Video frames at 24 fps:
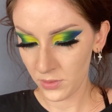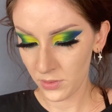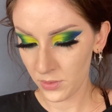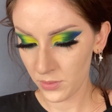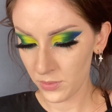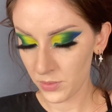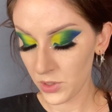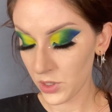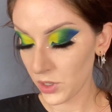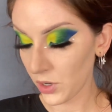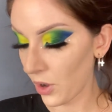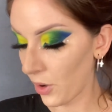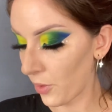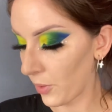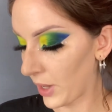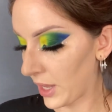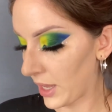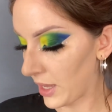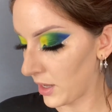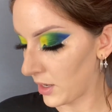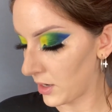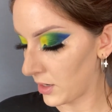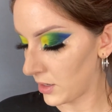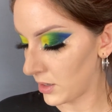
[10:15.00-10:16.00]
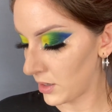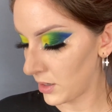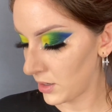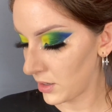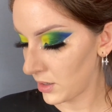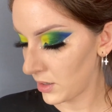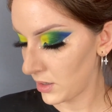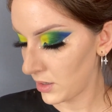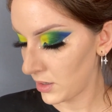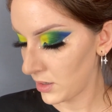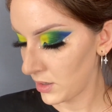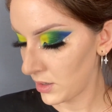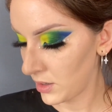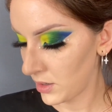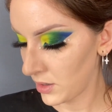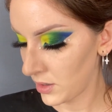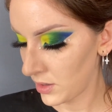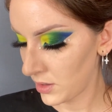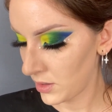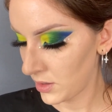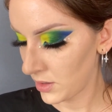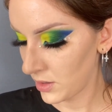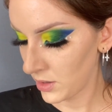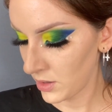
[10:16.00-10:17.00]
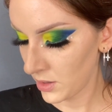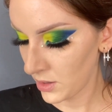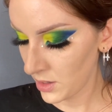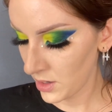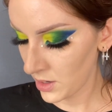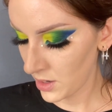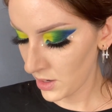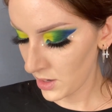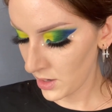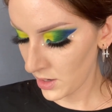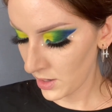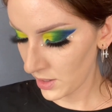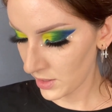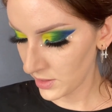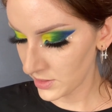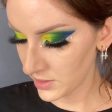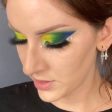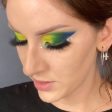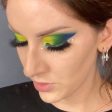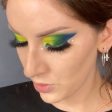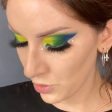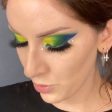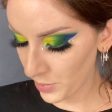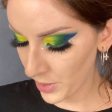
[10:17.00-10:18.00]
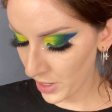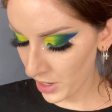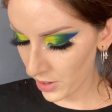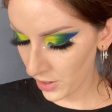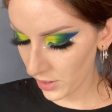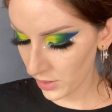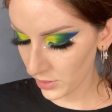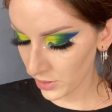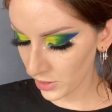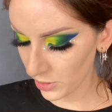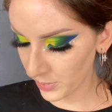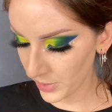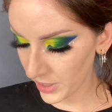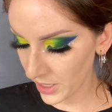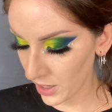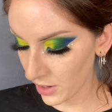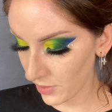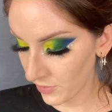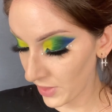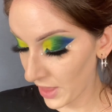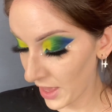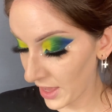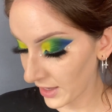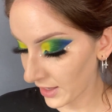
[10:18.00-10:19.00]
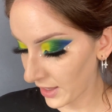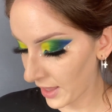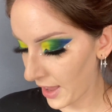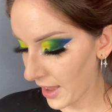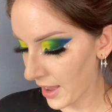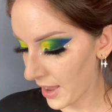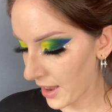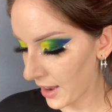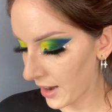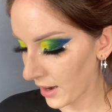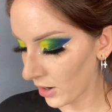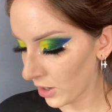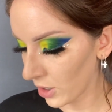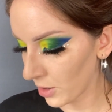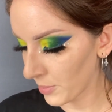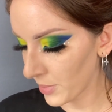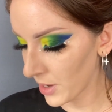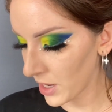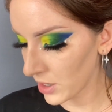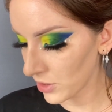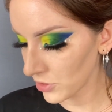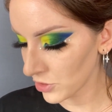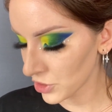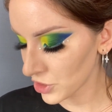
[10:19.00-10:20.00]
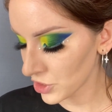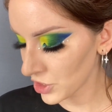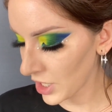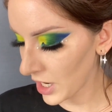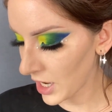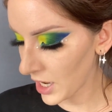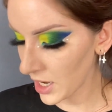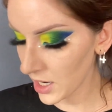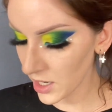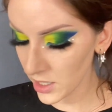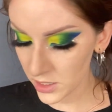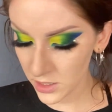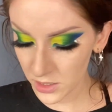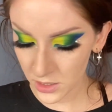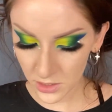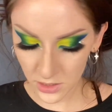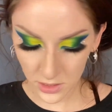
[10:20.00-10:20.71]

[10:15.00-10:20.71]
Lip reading: gonna go in and scoop out a little bit of that caramel shade.